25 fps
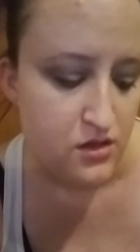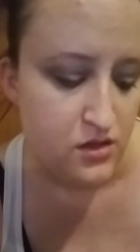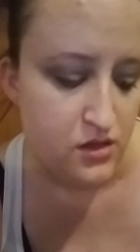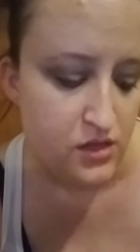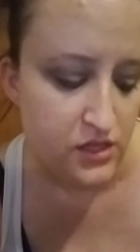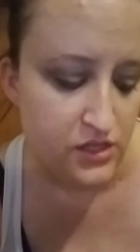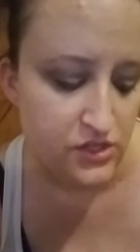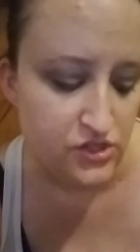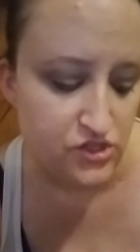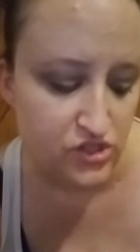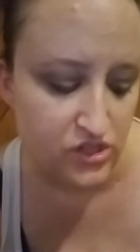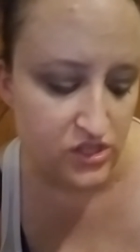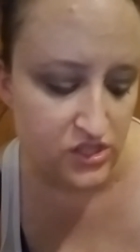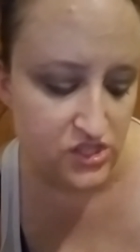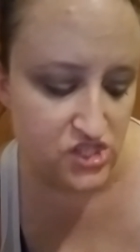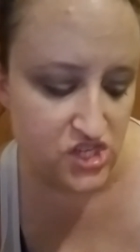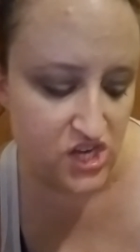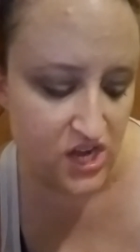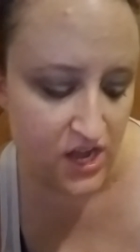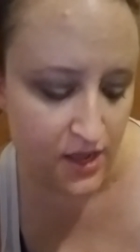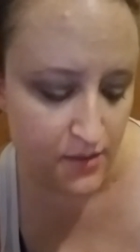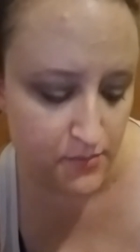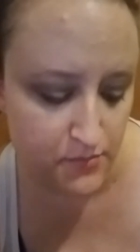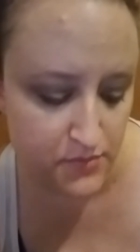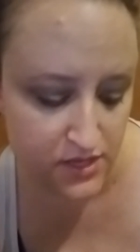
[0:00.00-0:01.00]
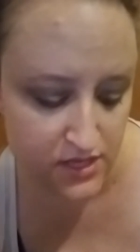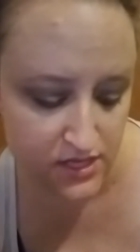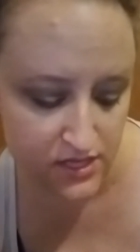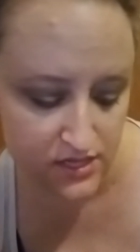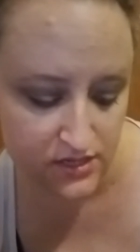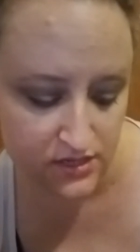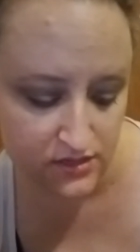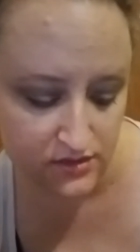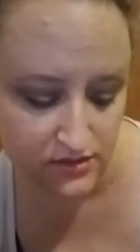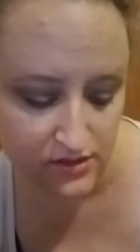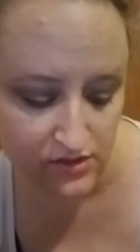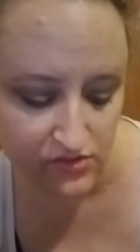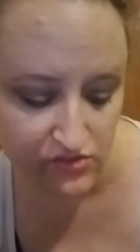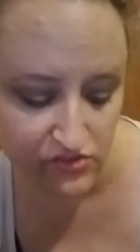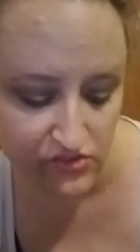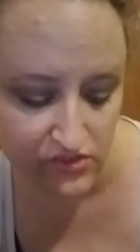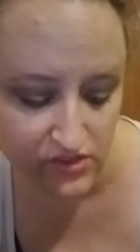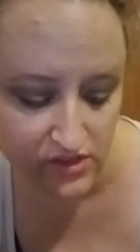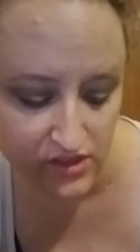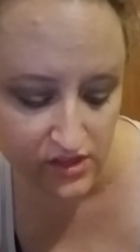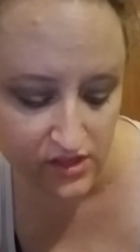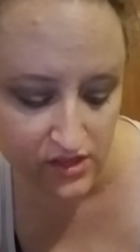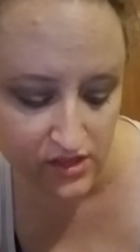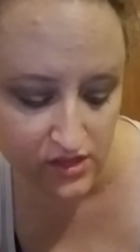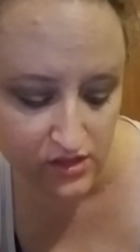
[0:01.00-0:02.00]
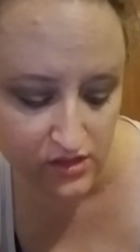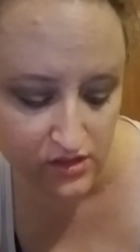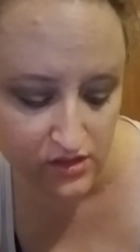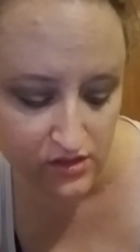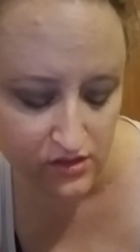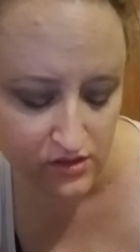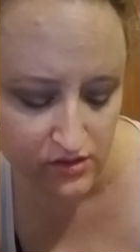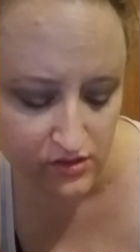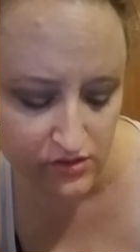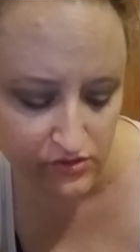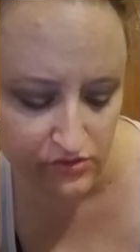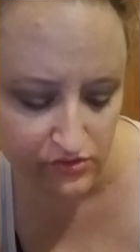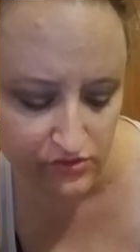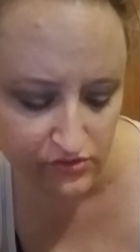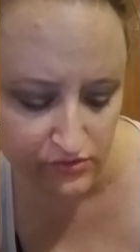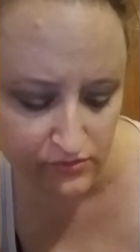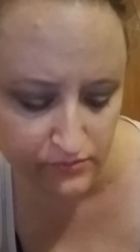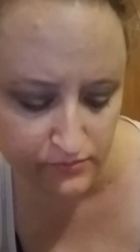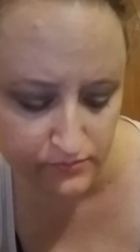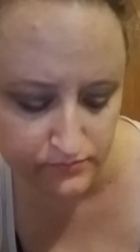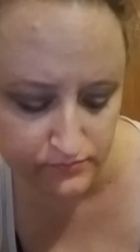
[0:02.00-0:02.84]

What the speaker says: Angela Chapman. This is,